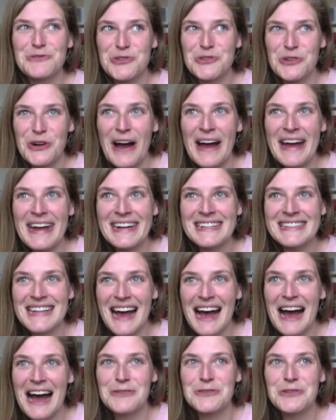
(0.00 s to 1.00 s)
trying
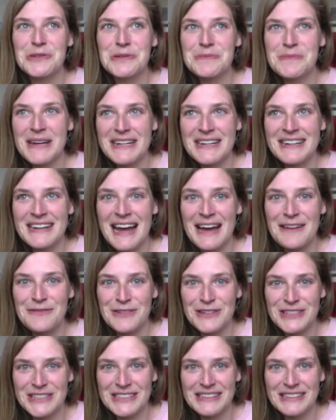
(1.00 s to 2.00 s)
to actually make an
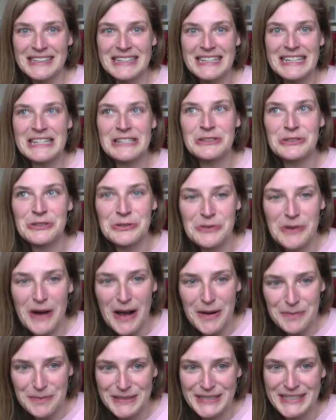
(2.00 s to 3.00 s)
effort to like
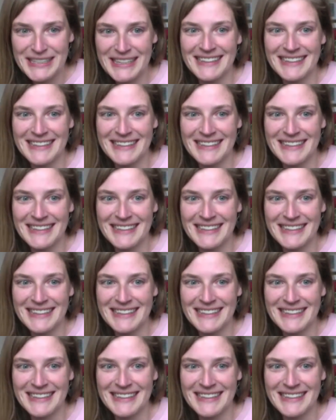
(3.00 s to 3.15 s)
interrupt